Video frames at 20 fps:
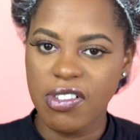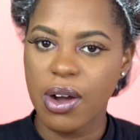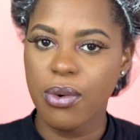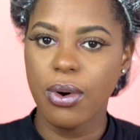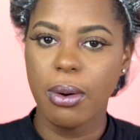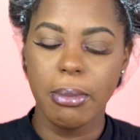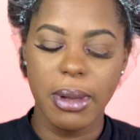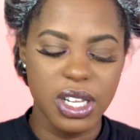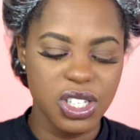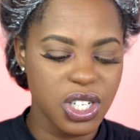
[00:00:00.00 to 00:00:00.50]
I
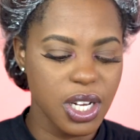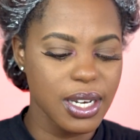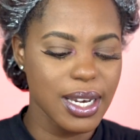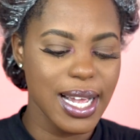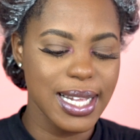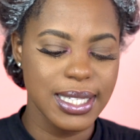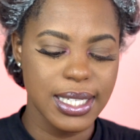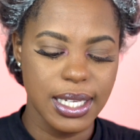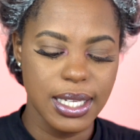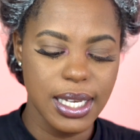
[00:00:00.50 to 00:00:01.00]
won't mention
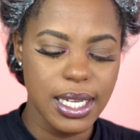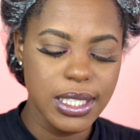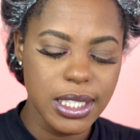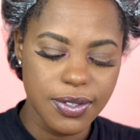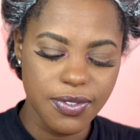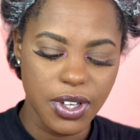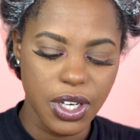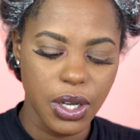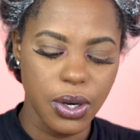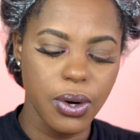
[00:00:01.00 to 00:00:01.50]
that in this
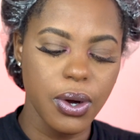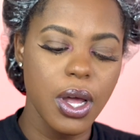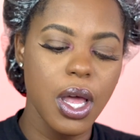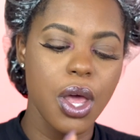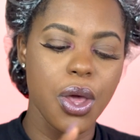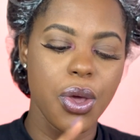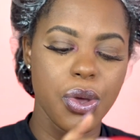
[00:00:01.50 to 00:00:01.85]
video.